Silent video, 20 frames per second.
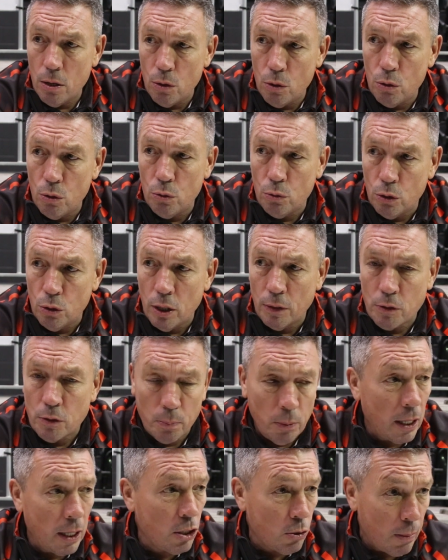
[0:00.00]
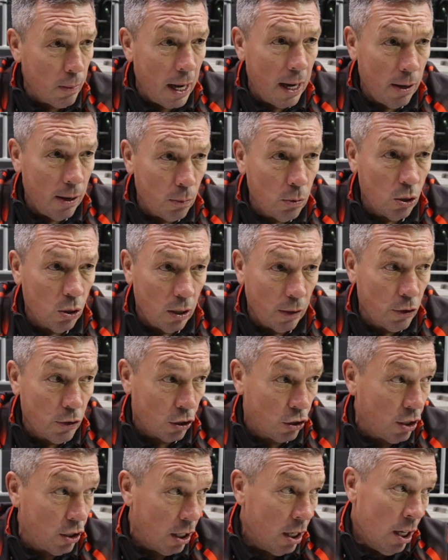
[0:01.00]
we're going to have to play smart. We're going to
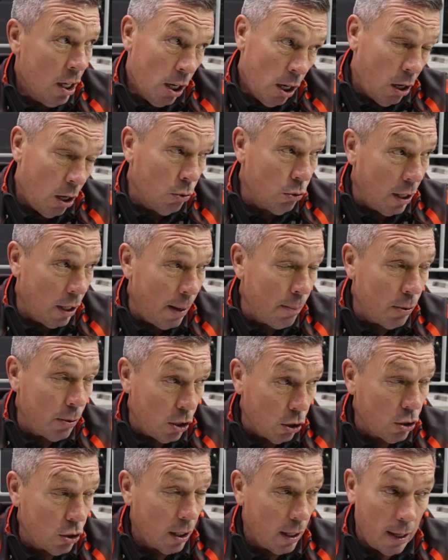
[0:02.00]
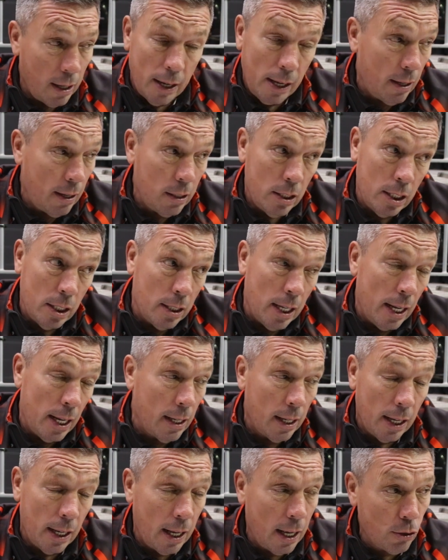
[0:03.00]
have to hold them because, as I
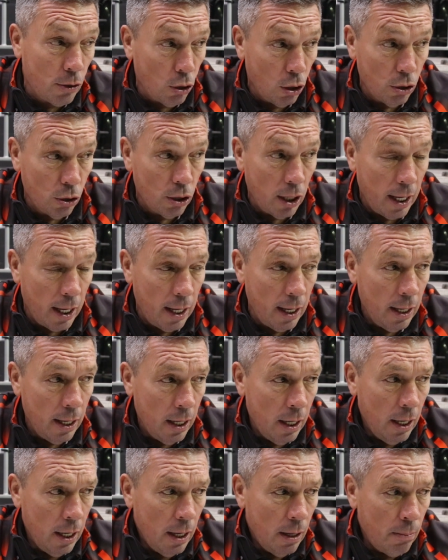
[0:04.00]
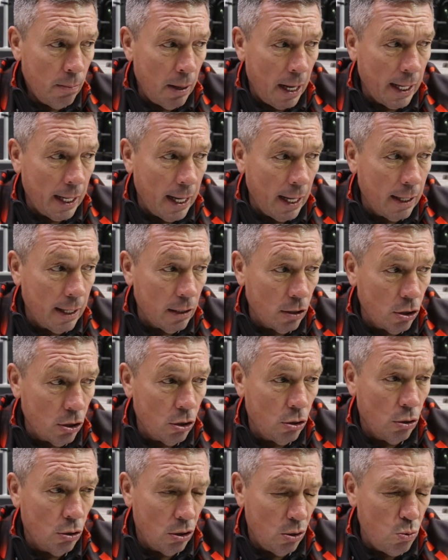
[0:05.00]
said, I thought Mike Eccles
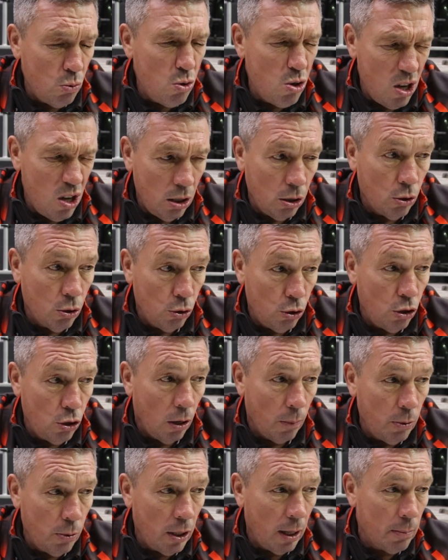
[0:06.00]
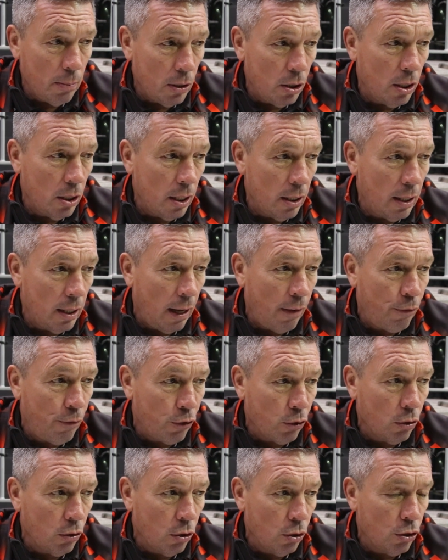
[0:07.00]
has done a real good job with them, and they've
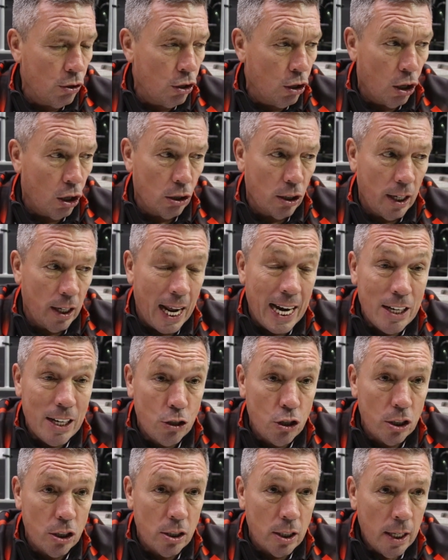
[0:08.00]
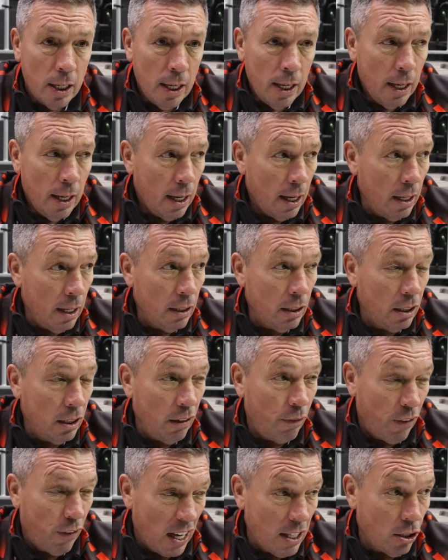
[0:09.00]
front-loaded all their energies. And
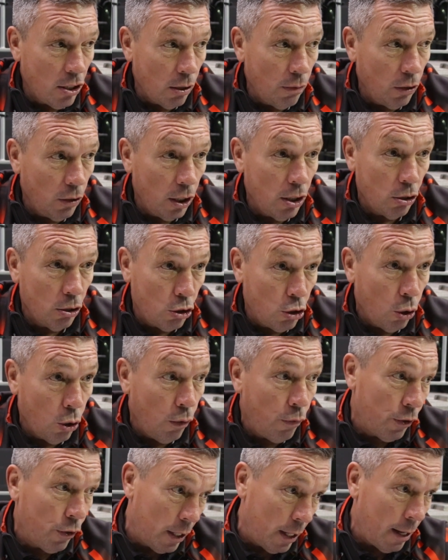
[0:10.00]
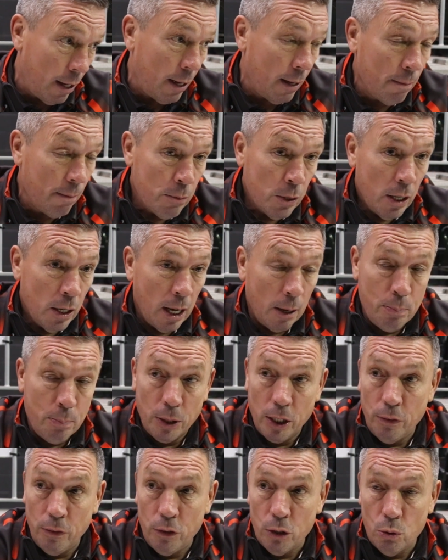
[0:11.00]
defensively, they're tough. And I
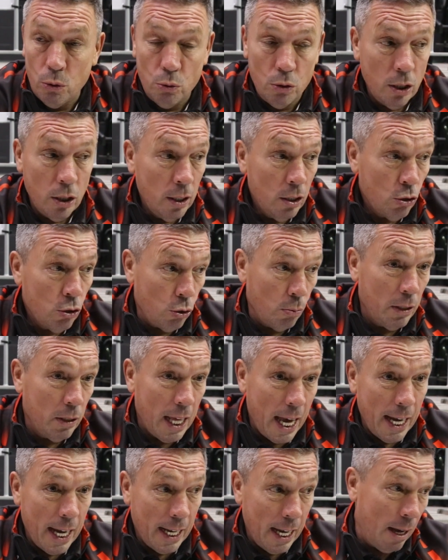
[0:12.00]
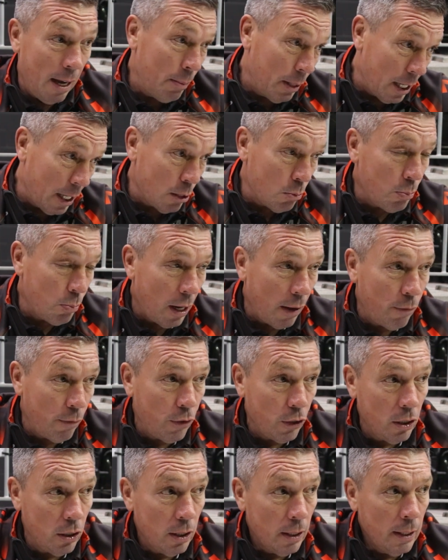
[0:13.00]
previewed some of their game against
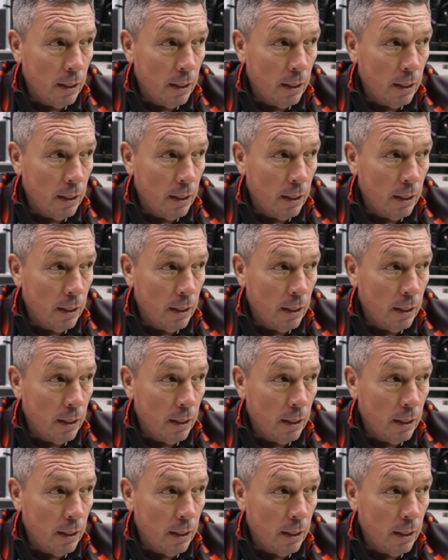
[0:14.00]
Bradford.